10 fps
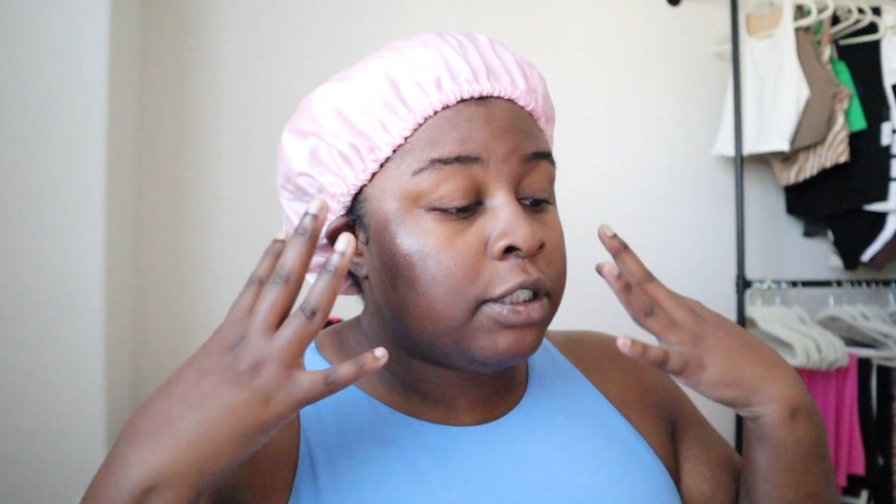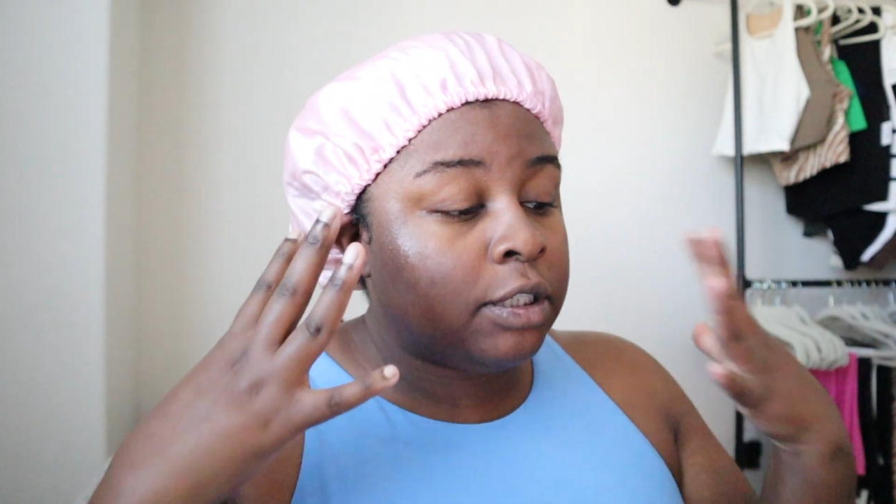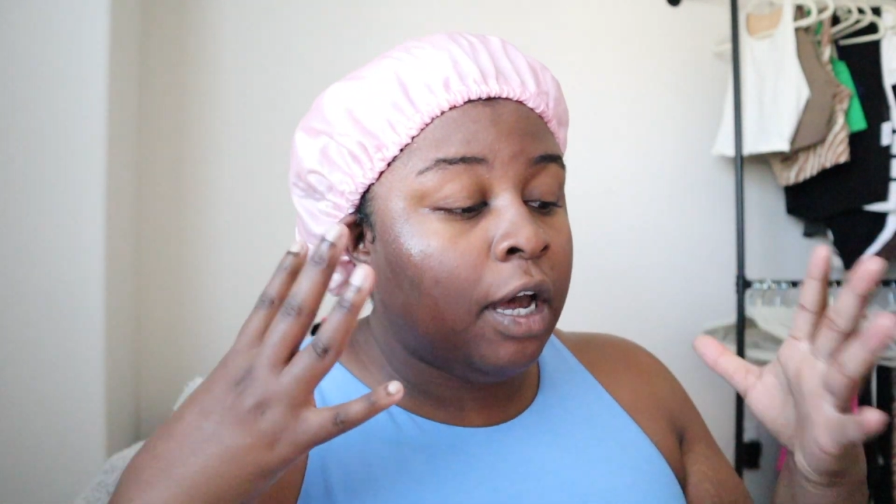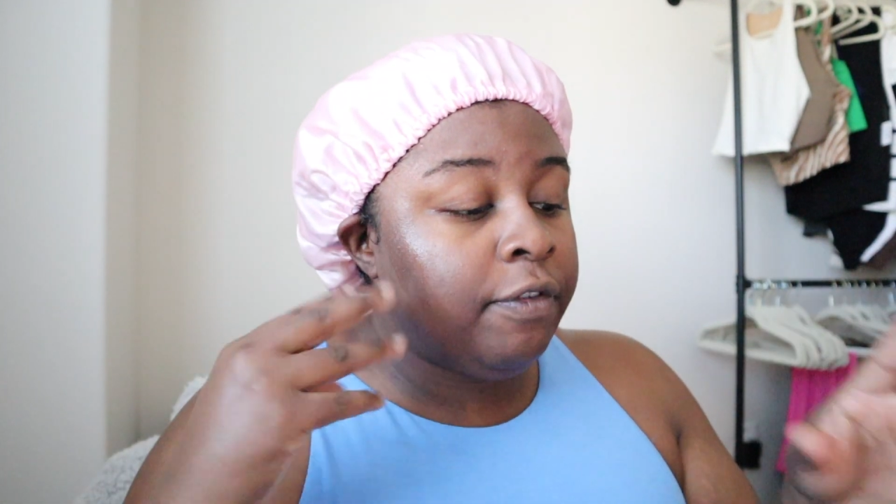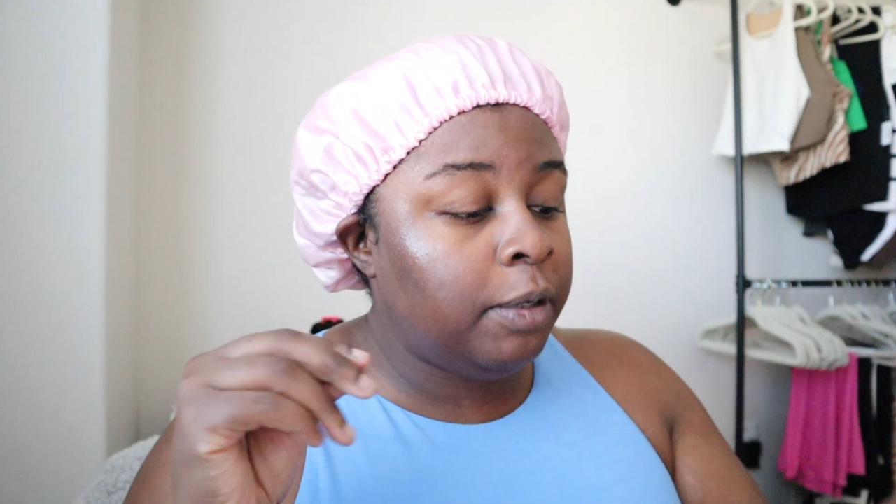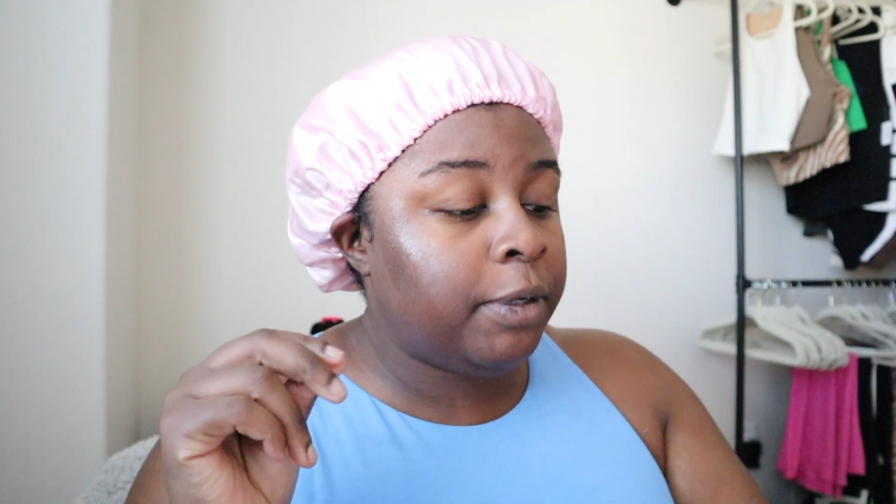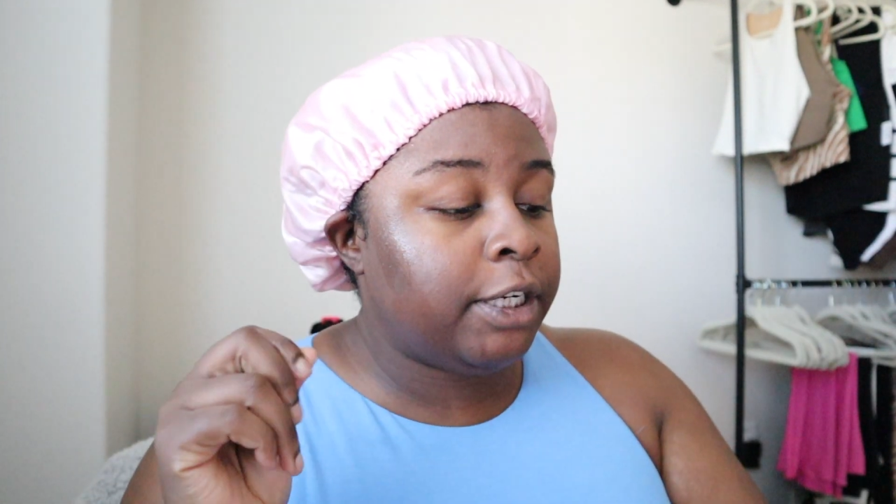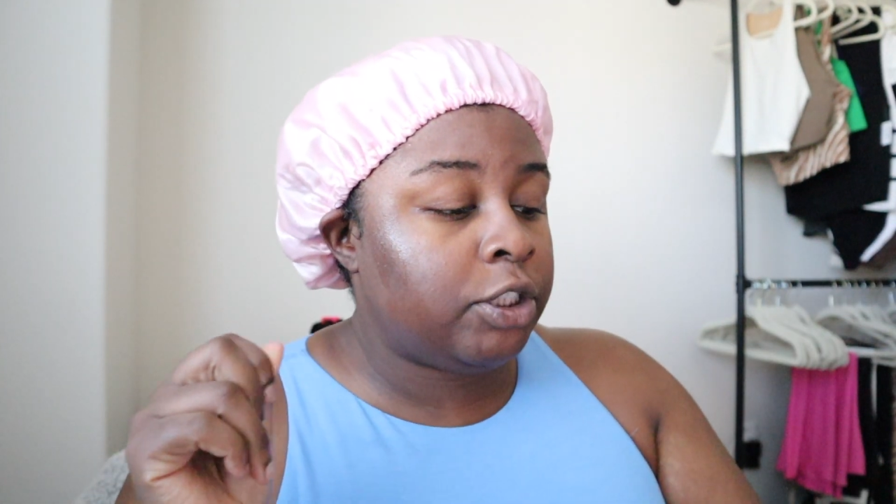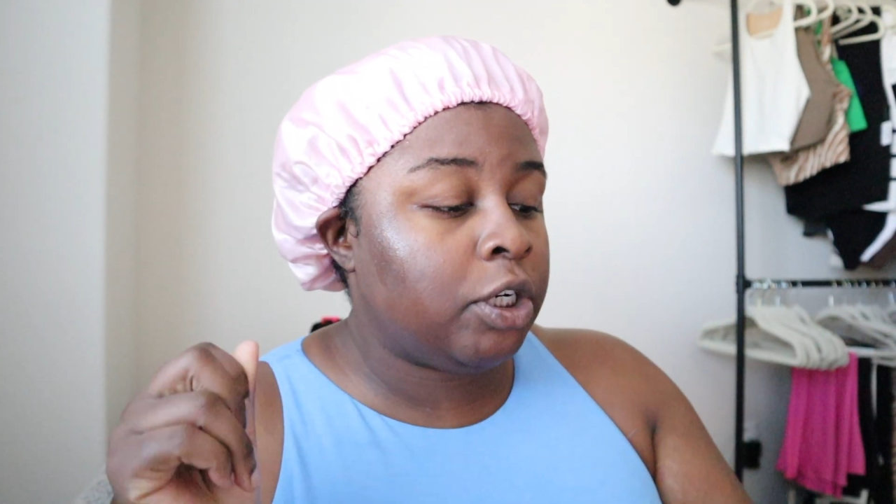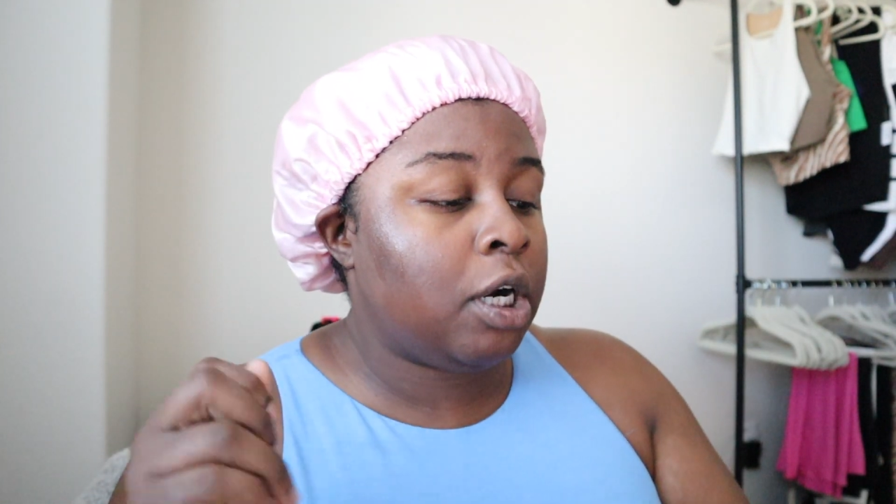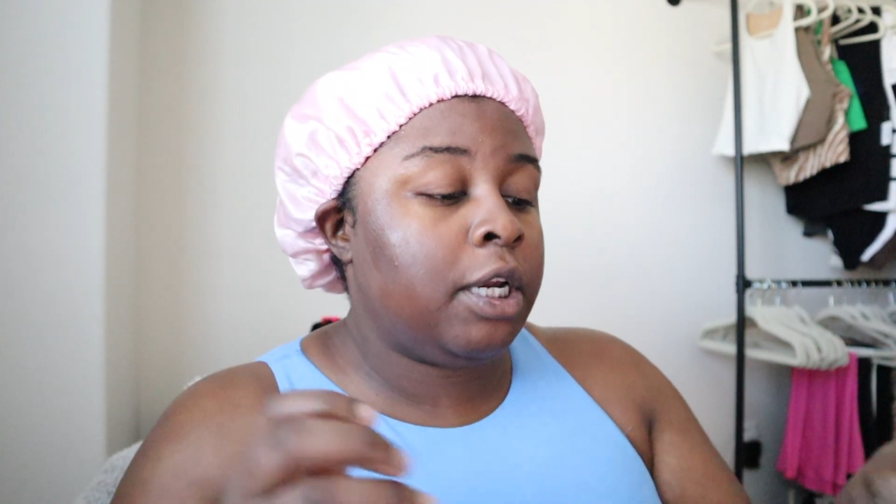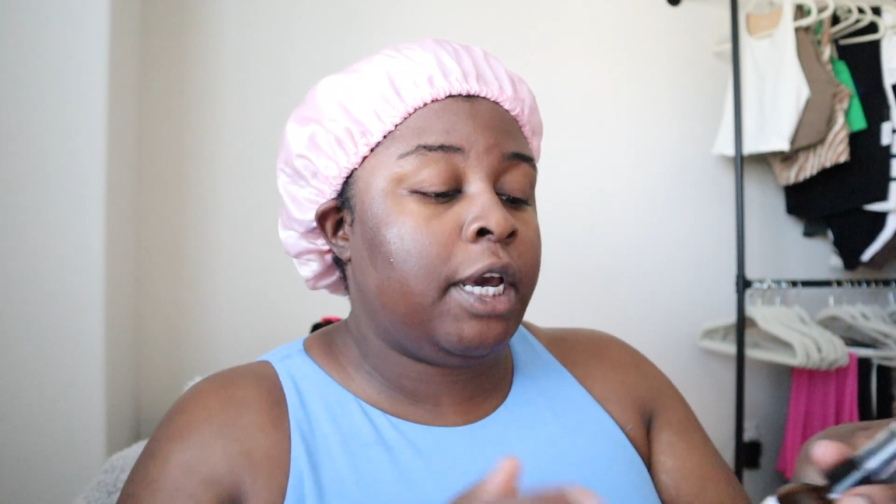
still have a deep conditioner on,